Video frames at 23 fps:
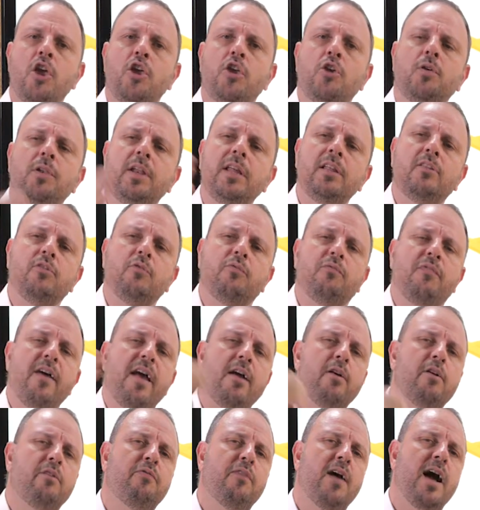You need to
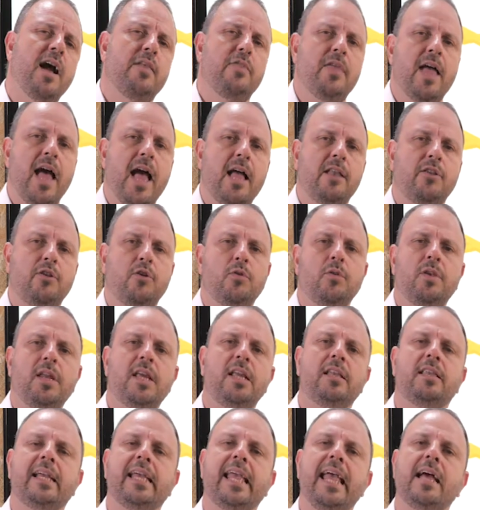verify that, you
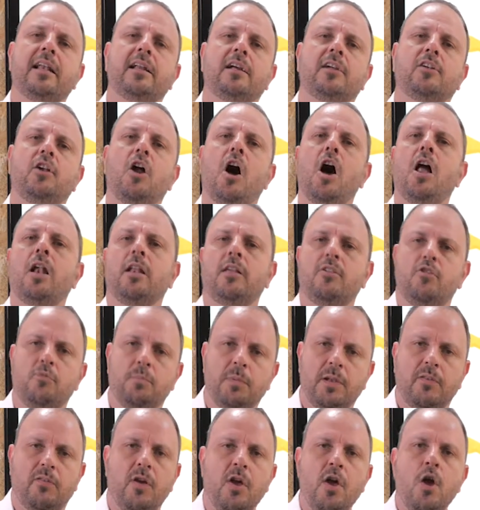need to get
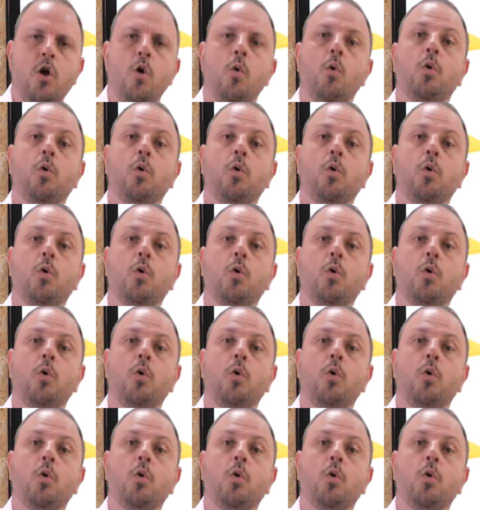acknowledgement,